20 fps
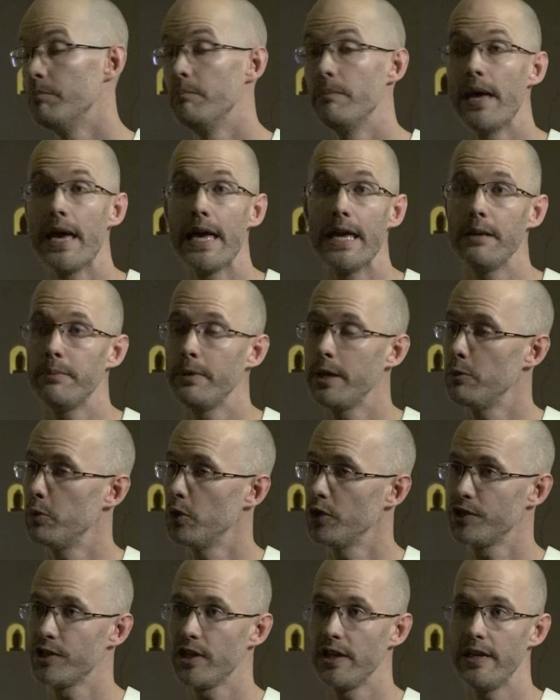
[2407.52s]
maybe
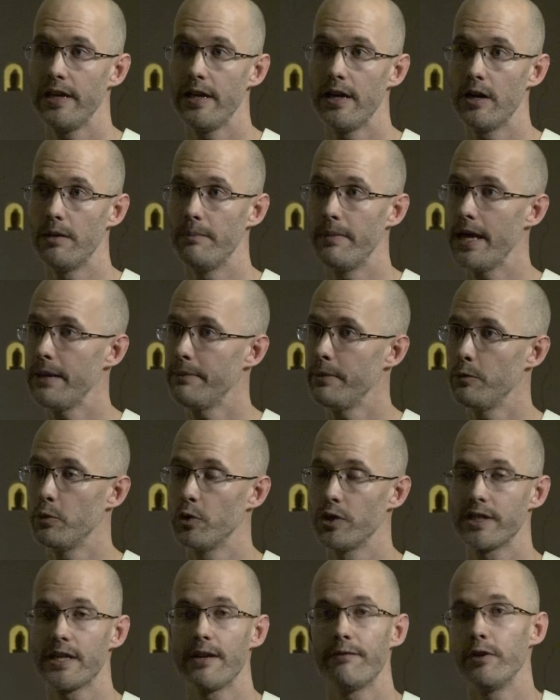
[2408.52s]
once a year, maybe
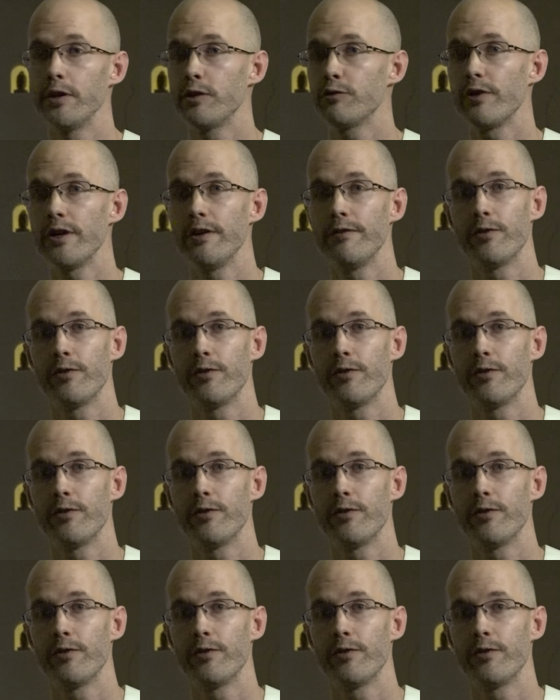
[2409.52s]
once every three,